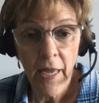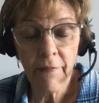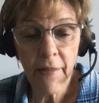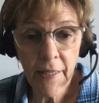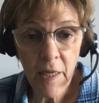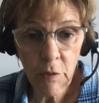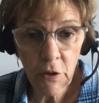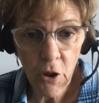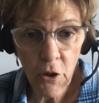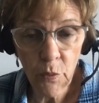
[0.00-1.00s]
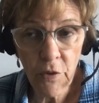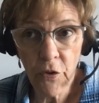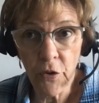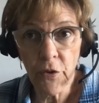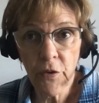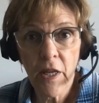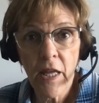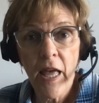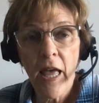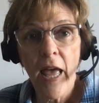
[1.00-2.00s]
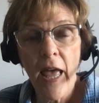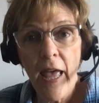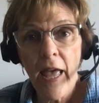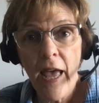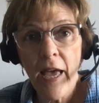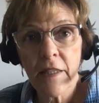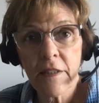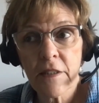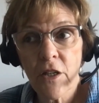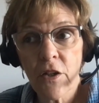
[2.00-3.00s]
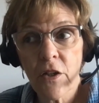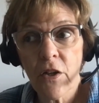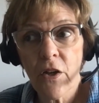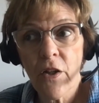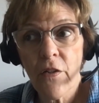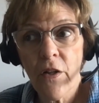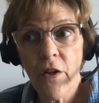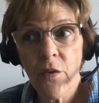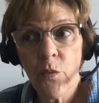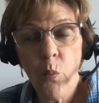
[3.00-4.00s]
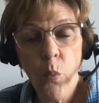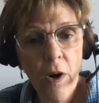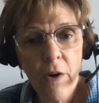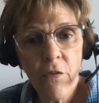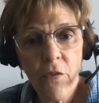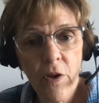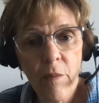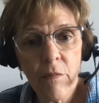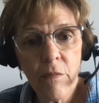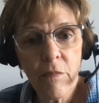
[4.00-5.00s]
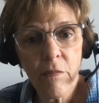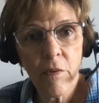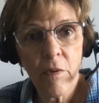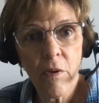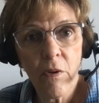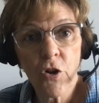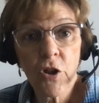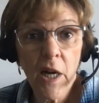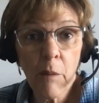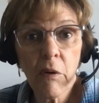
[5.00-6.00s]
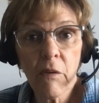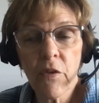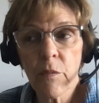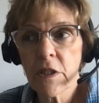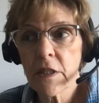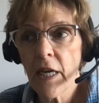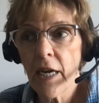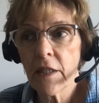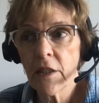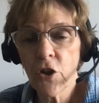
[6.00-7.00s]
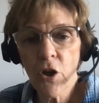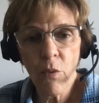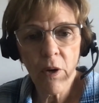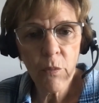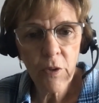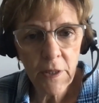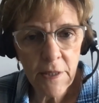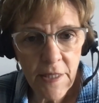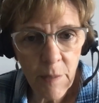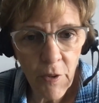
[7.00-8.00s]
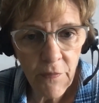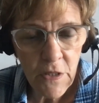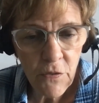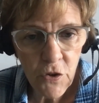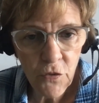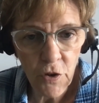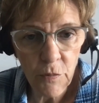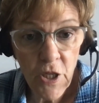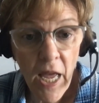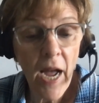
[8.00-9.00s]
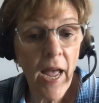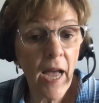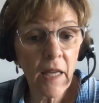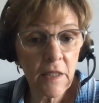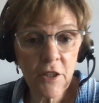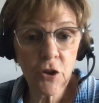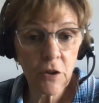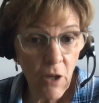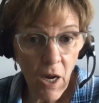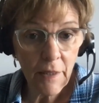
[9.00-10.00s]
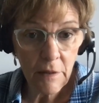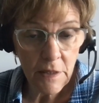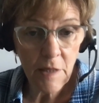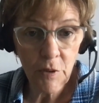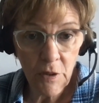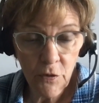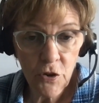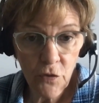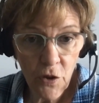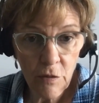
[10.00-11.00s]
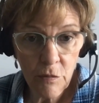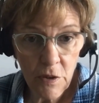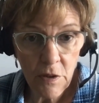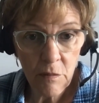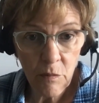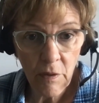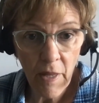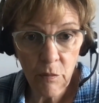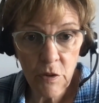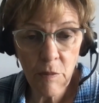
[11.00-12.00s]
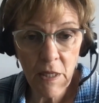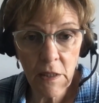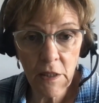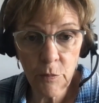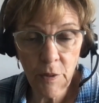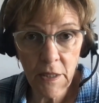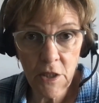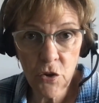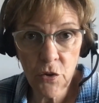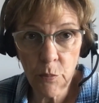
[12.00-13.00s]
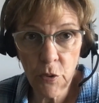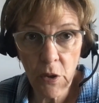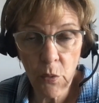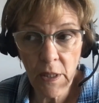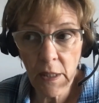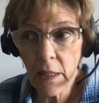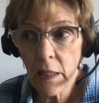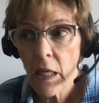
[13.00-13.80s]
And they came along with her, and one of them or a couple of them decided, you know what, we're going to step on these fish farms. Alex could not step on the fish farms. That was made clear by industry pretty quickly.